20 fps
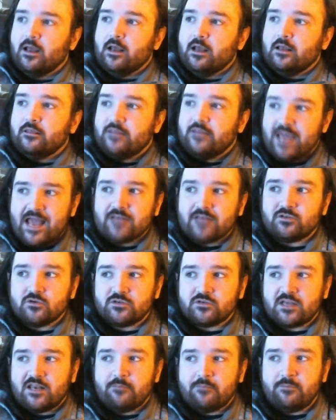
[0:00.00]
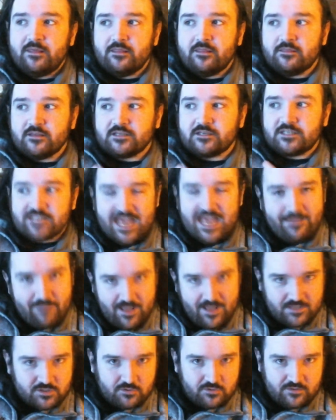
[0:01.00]
The answer is going to be the same
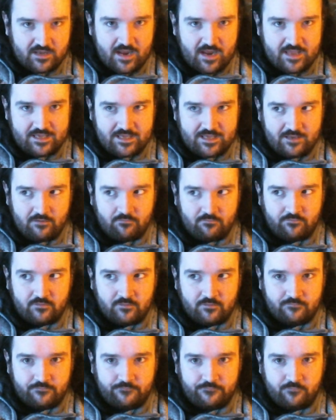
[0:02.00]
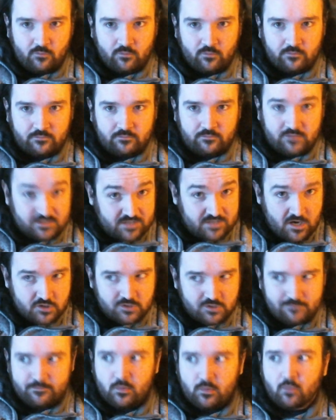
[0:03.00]
answer that I give for
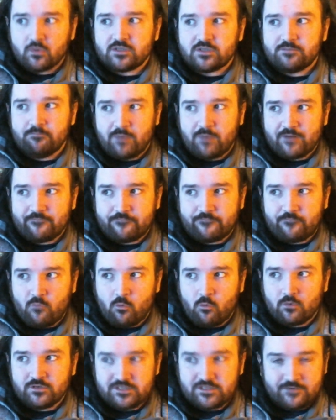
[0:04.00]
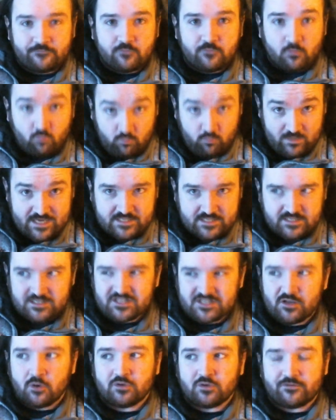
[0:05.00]
discussion boards, but for different reasons.
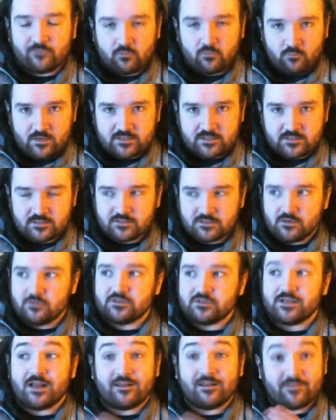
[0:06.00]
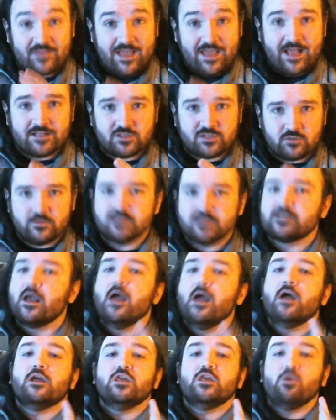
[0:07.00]
There are different risks associated. The answer is
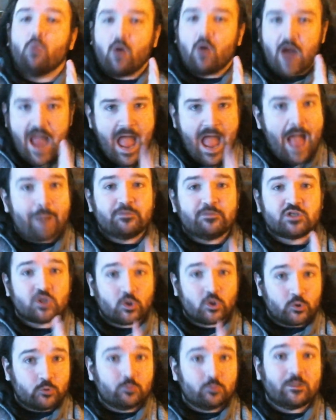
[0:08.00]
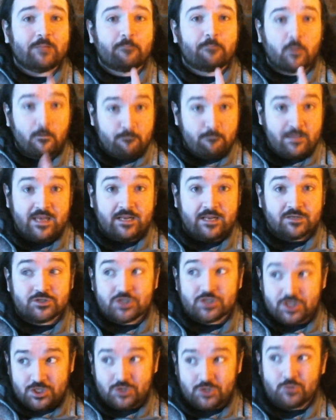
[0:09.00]
you are absolutely permitted to
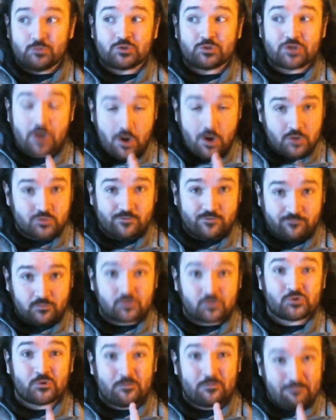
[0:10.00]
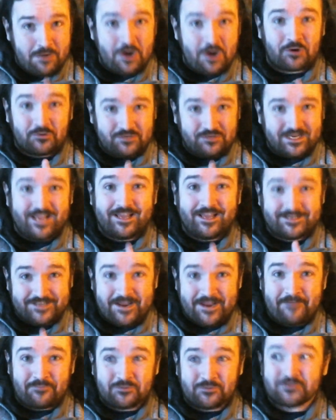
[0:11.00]
use controversial modern-day
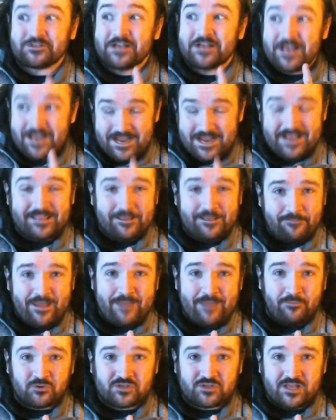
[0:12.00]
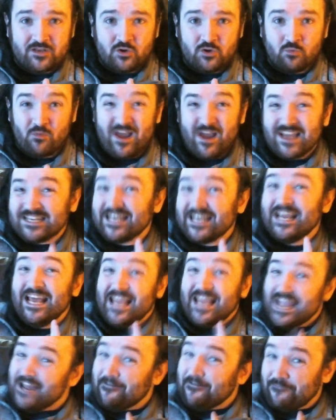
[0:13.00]
examples in the papers that you write.
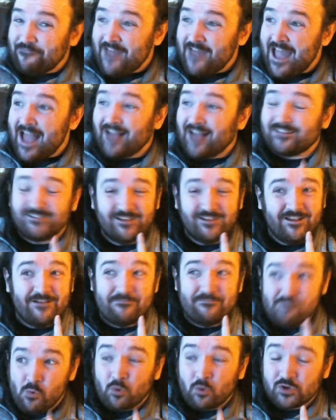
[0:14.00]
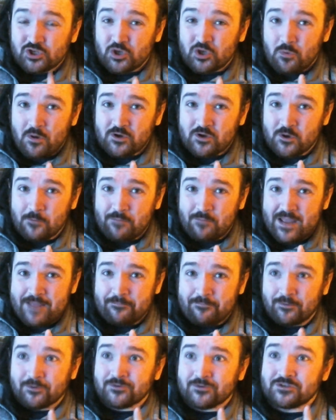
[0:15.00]
In fact, more so on your
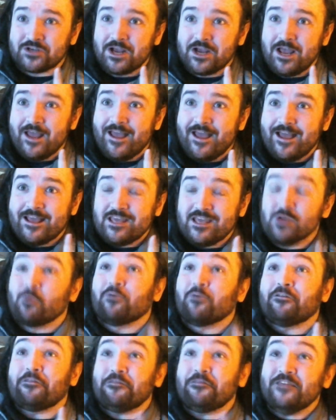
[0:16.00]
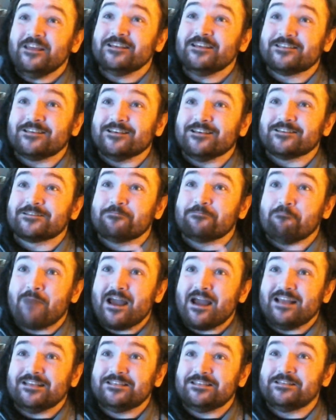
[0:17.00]
papers, your thesis
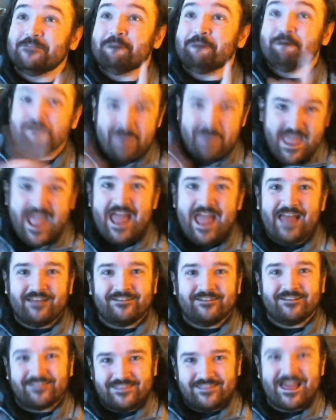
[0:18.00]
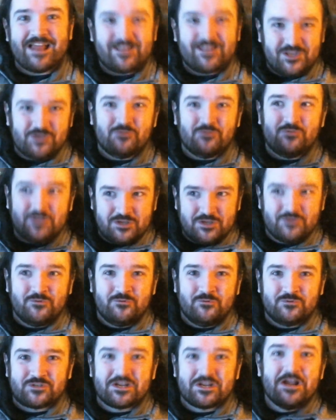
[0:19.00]
might demand that you
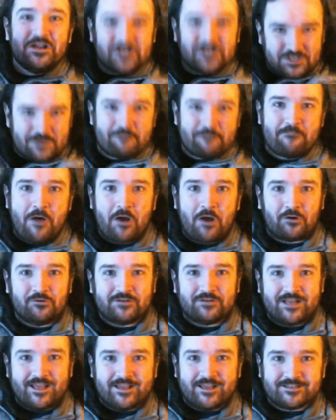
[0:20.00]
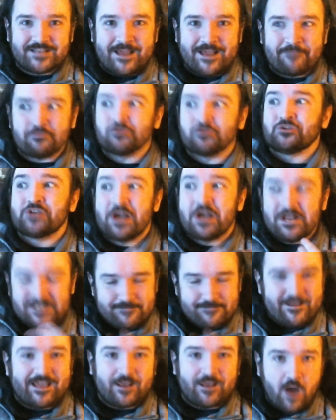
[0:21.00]
use some modern-day examples to
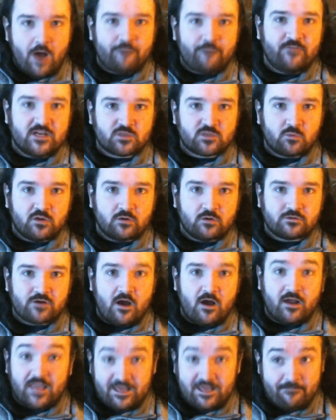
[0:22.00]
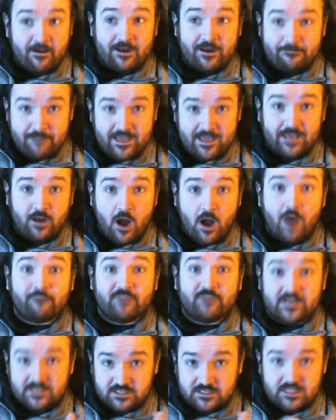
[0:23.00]
make it obvious what you're talking about and make it
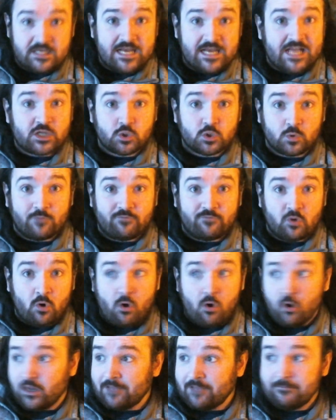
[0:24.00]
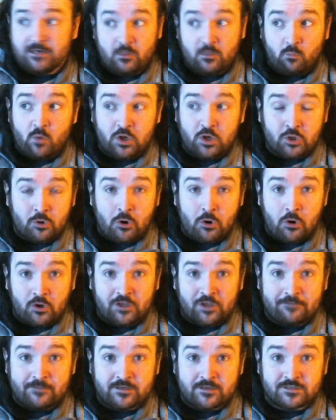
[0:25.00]
obvious the nature of your argument and what your
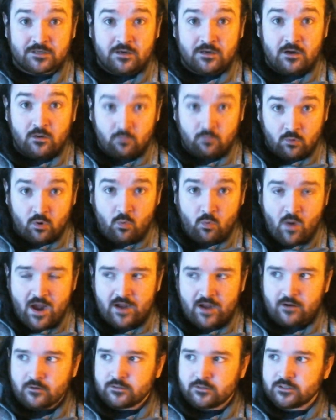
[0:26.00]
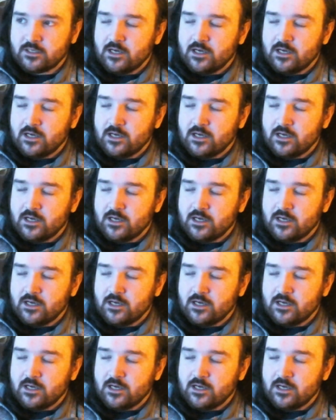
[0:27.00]
argument requires.